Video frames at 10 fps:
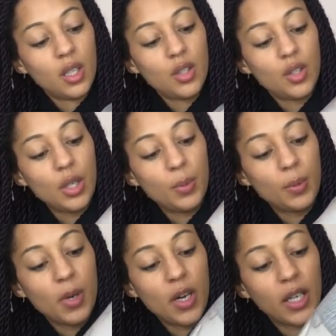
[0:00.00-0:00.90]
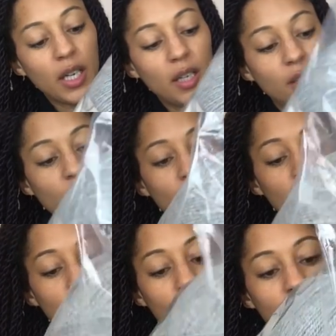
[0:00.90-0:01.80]
supermarket I can't
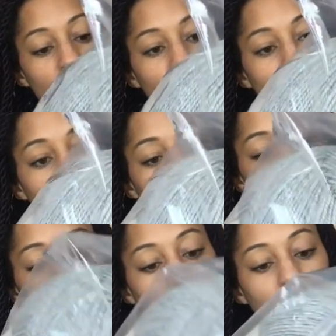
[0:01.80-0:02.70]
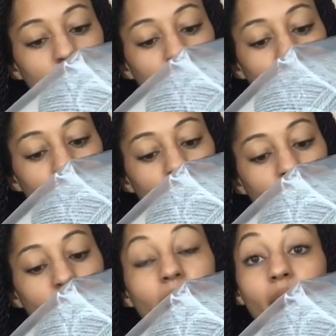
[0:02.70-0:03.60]
remember which one it is
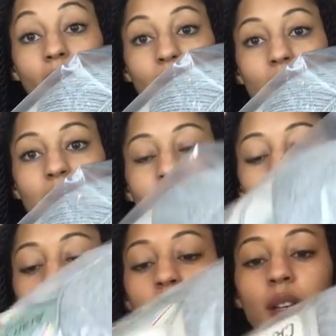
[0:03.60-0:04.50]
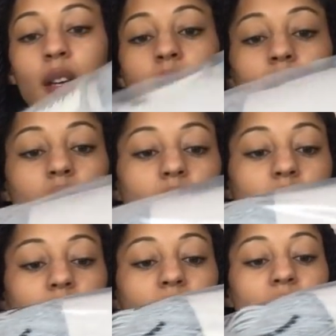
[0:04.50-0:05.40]
Aldi
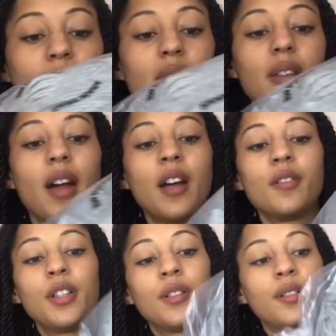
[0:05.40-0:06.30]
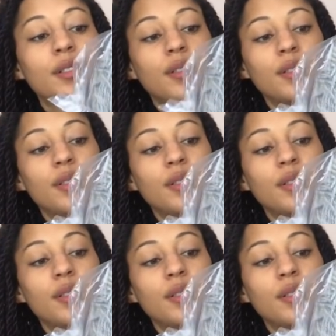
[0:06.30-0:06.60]
Aldi's Aran